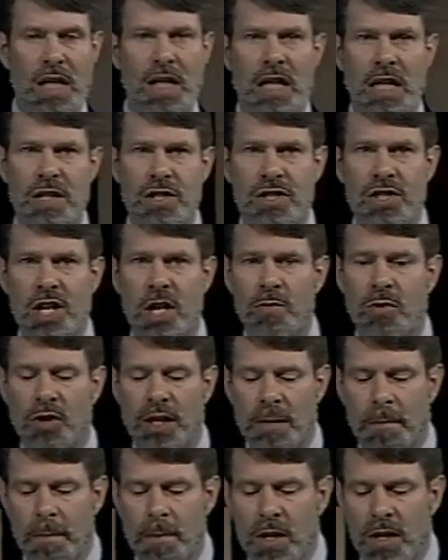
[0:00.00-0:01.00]
In
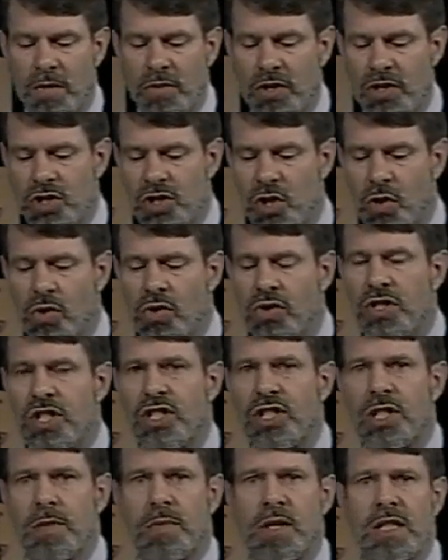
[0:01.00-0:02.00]
summary, the solar
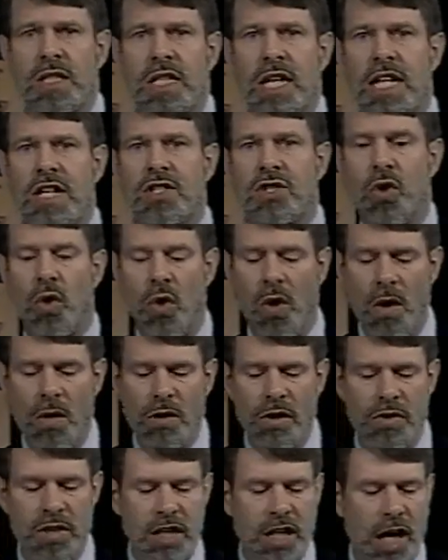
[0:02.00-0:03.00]
system contains
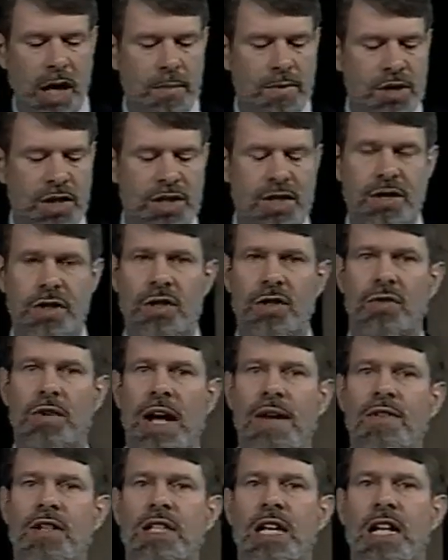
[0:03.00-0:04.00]
all of the objects that are
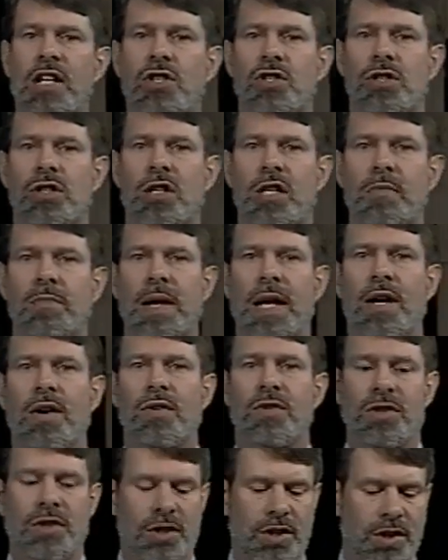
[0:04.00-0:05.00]
gravitationally
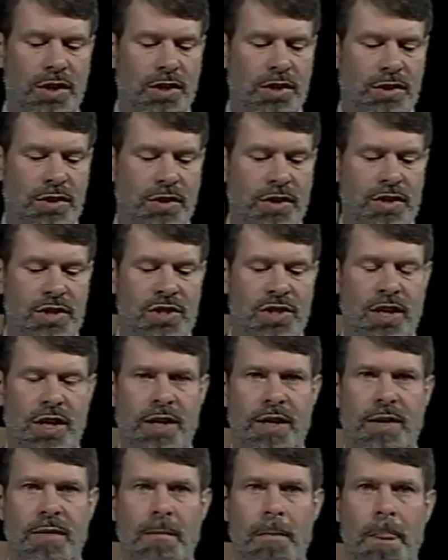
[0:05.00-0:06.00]
bound to the
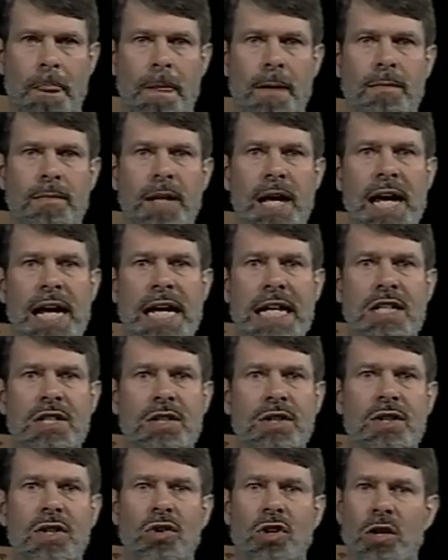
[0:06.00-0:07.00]
Sun.
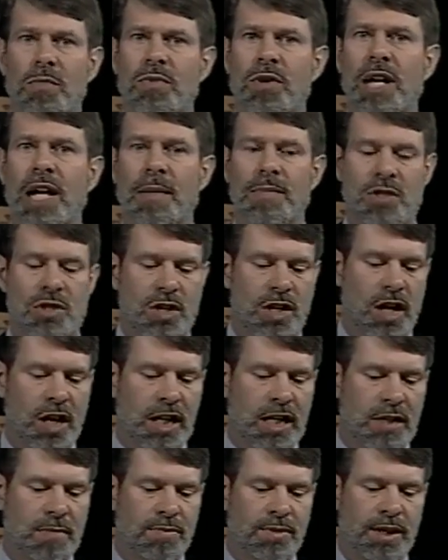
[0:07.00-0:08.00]
8 or perhaps
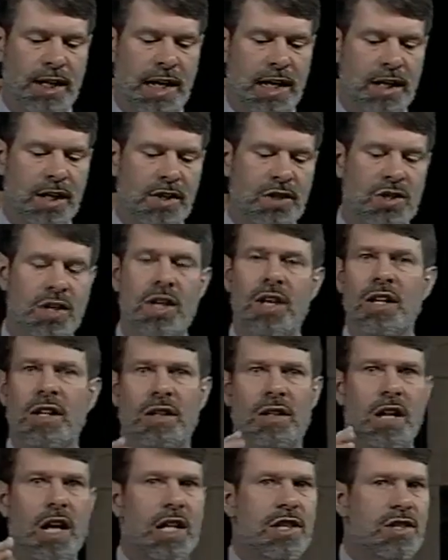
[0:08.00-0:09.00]
9 planets,
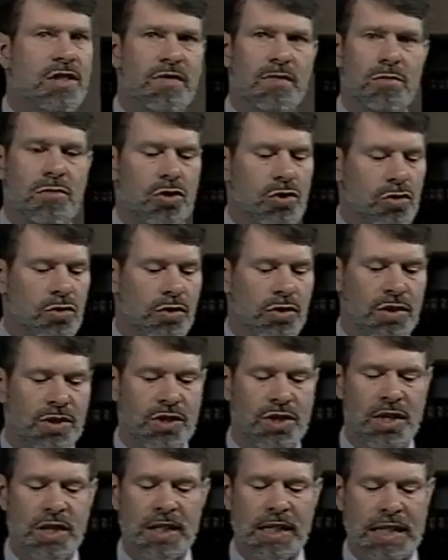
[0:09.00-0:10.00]
lots of
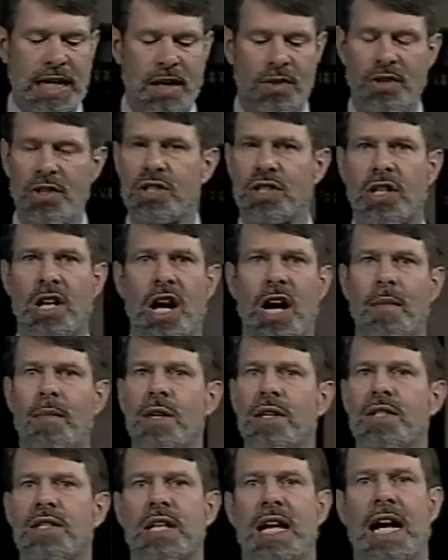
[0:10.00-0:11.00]
moons, countless
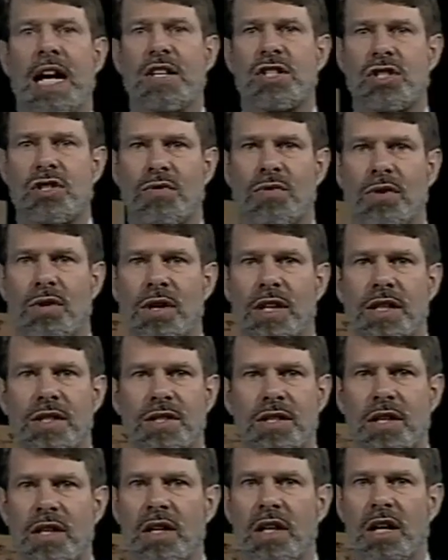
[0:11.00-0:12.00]
comets,
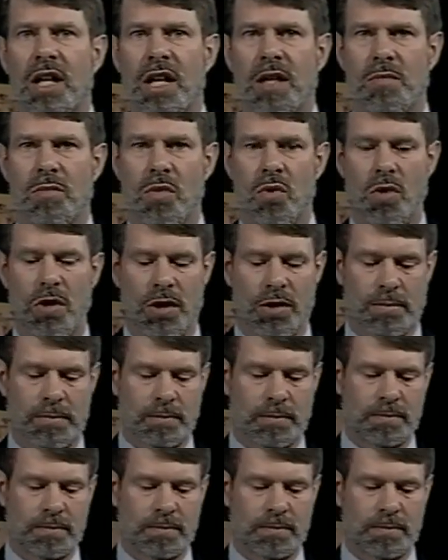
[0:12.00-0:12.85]
asteroids, and more.